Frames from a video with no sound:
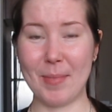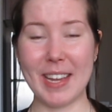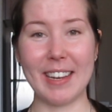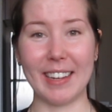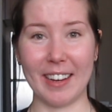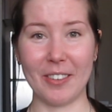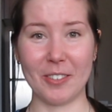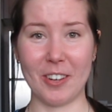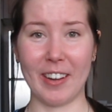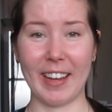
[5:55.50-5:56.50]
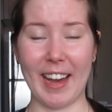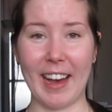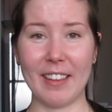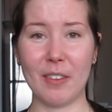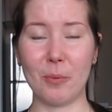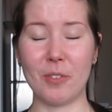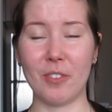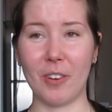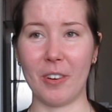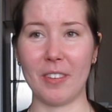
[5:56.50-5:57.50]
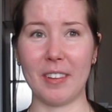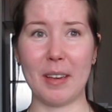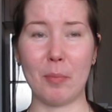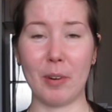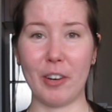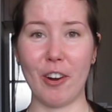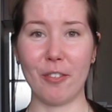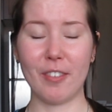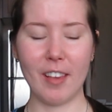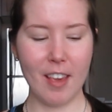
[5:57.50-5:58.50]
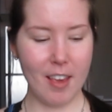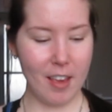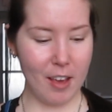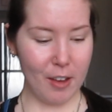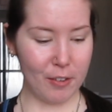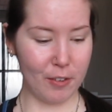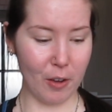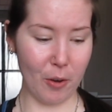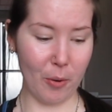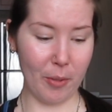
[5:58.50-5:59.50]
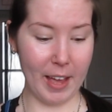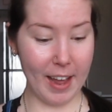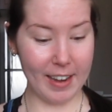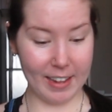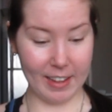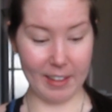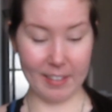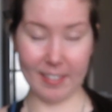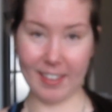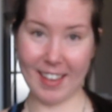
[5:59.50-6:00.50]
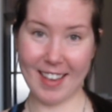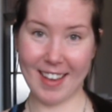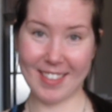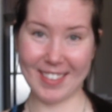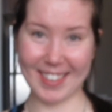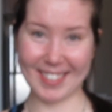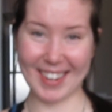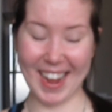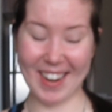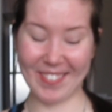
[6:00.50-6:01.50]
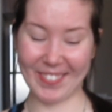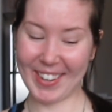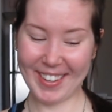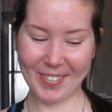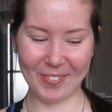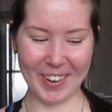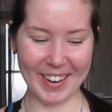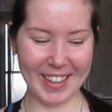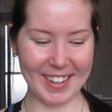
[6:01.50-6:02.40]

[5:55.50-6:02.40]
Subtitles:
eating other dog and cats, which is honestly pretty gross. So that is just kind of one of the